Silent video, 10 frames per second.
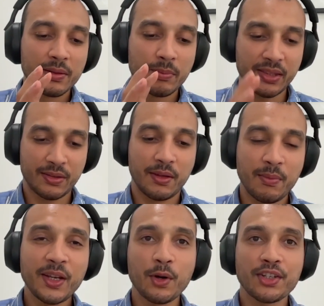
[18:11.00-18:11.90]
But the
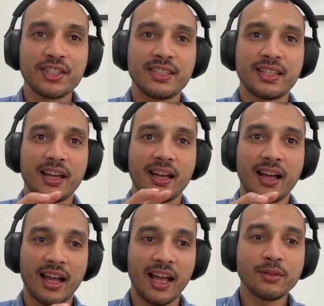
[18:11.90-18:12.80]
main question is,
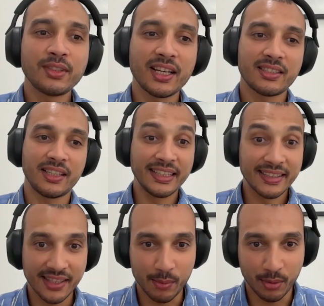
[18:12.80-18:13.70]
how does
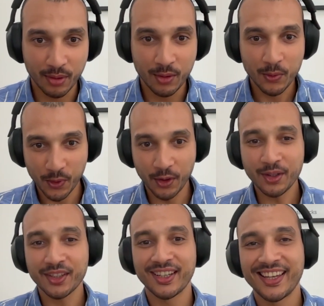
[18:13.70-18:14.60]
Xtable
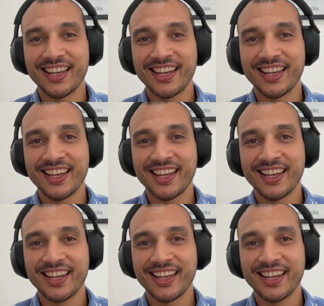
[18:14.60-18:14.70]
work?